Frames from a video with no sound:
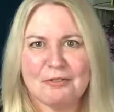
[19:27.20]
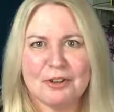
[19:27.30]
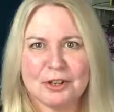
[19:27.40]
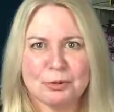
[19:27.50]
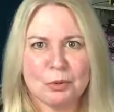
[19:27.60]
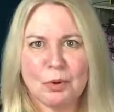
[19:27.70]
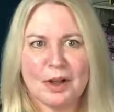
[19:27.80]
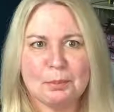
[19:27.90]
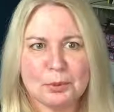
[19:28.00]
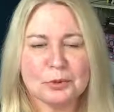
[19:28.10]
virtual
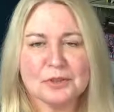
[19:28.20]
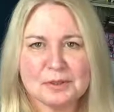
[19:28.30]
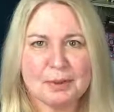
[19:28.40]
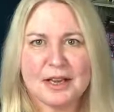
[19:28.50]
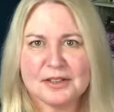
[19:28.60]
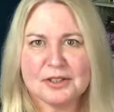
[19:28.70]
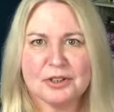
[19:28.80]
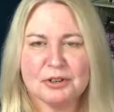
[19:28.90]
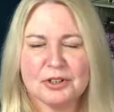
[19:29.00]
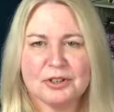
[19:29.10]
whiteboard space, and
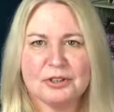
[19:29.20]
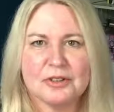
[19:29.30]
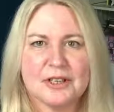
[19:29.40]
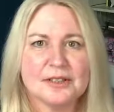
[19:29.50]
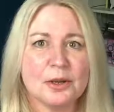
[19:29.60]
you can do this.